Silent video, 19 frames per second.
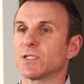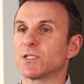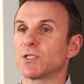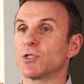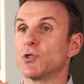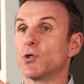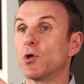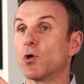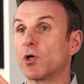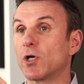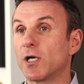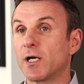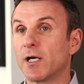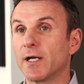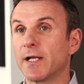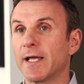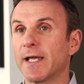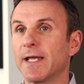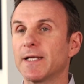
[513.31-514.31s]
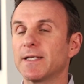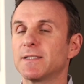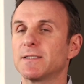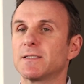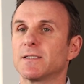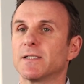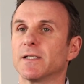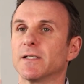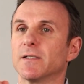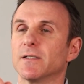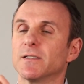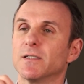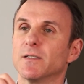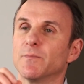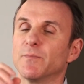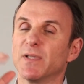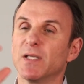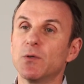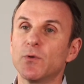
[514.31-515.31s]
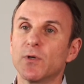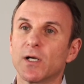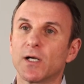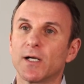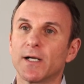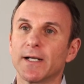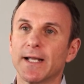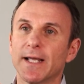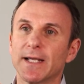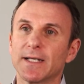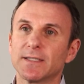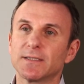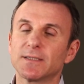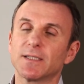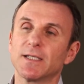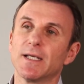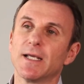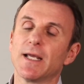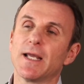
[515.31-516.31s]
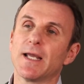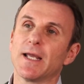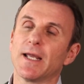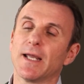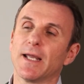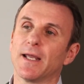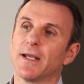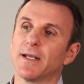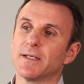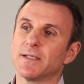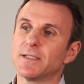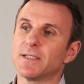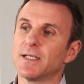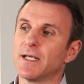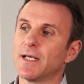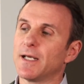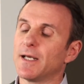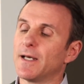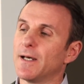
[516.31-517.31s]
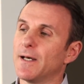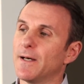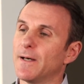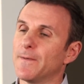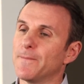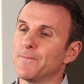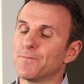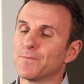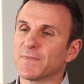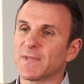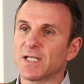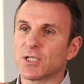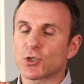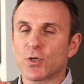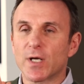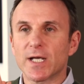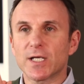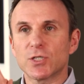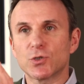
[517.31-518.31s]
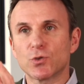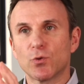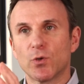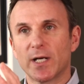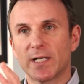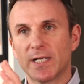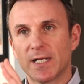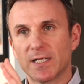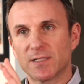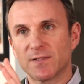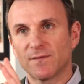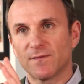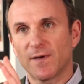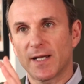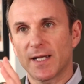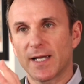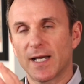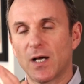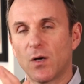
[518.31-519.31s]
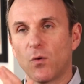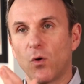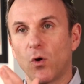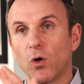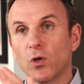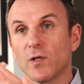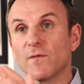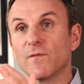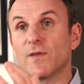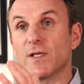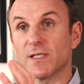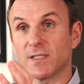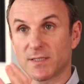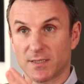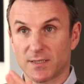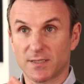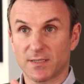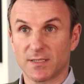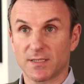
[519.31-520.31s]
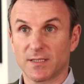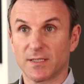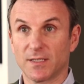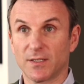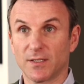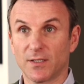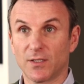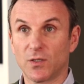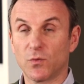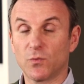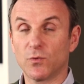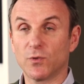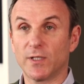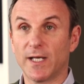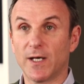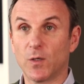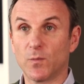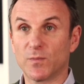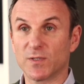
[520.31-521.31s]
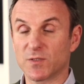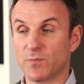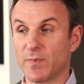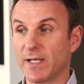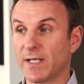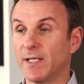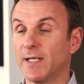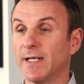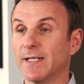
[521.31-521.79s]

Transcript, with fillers: as snoRNAs and piwiRNAs, and um, trying to identify how all of these, you know, would help us better